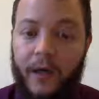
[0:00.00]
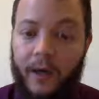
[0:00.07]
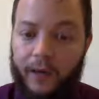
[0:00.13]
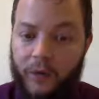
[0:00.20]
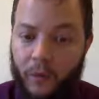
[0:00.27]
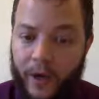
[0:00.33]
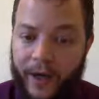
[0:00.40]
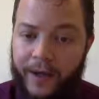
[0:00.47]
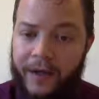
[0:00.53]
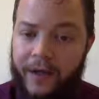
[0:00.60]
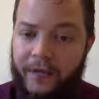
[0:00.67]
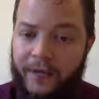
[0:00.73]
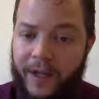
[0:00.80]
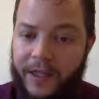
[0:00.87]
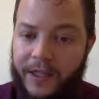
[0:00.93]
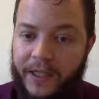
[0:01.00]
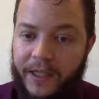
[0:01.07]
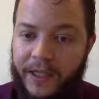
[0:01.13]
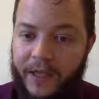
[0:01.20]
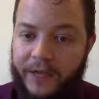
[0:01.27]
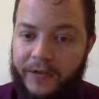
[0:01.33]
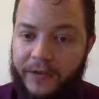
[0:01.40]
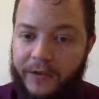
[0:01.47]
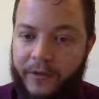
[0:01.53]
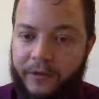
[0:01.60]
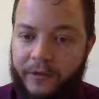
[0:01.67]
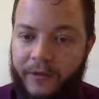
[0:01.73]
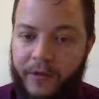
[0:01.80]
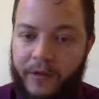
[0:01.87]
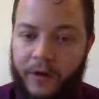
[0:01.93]
Otherwise, if they did enter
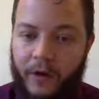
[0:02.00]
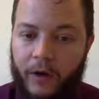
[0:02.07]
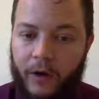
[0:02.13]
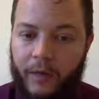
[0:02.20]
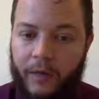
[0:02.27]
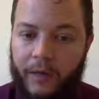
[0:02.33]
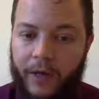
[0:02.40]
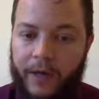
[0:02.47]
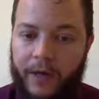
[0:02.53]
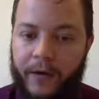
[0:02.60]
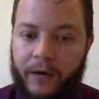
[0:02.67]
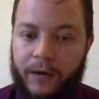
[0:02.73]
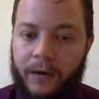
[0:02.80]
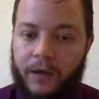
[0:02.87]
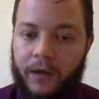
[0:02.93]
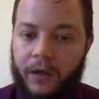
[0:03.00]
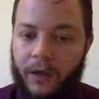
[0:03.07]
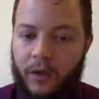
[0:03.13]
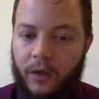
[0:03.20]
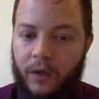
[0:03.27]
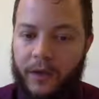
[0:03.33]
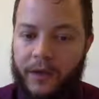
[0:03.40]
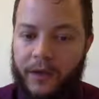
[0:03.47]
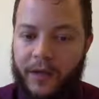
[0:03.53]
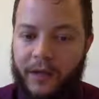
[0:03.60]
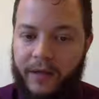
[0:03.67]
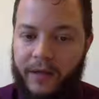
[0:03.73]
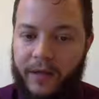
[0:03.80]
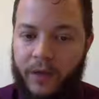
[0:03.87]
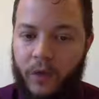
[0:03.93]
this argument right here, well, set
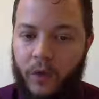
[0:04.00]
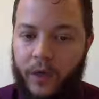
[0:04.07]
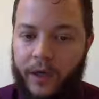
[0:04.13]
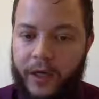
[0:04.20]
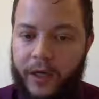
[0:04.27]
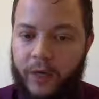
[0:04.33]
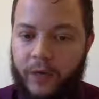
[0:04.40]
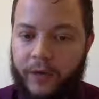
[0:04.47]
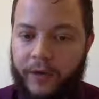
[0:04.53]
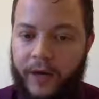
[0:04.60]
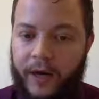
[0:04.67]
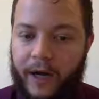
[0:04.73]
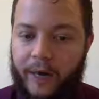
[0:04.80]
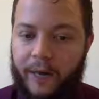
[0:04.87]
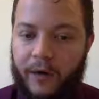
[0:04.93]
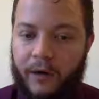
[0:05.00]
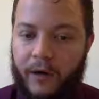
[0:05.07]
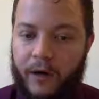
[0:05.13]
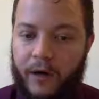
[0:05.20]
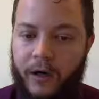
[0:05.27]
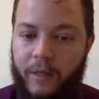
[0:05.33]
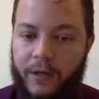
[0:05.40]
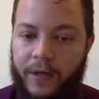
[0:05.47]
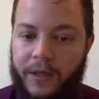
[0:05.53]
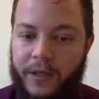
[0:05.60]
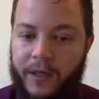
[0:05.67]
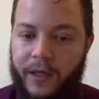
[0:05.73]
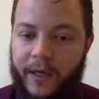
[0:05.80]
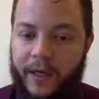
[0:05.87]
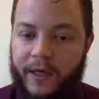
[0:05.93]
z1 equal to that optional argument
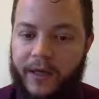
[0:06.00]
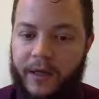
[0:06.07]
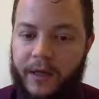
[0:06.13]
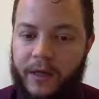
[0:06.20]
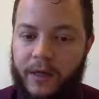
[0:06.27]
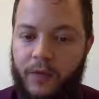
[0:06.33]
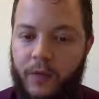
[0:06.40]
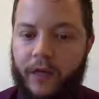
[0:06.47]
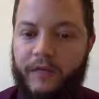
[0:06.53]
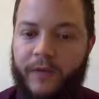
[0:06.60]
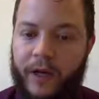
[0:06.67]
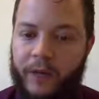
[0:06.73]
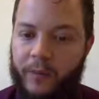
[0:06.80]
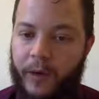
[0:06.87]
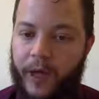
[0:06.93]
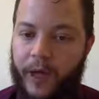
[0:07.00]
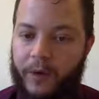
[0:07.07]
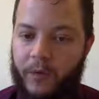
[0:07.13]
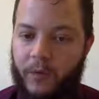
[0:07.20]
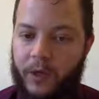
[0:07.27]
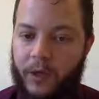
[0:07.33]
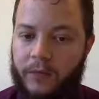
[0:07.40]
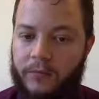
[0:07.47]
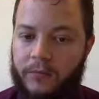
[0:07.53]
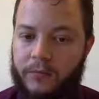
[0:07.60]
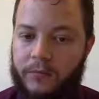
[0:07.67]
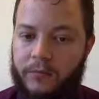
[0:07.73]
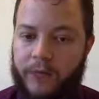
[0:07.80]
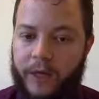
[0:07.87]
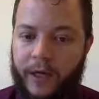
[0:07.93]
and take z1 divided by x1.
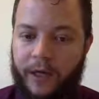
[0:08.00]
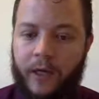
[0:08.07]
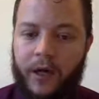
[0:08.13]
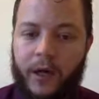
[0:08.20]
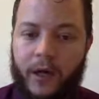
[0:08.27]
Right?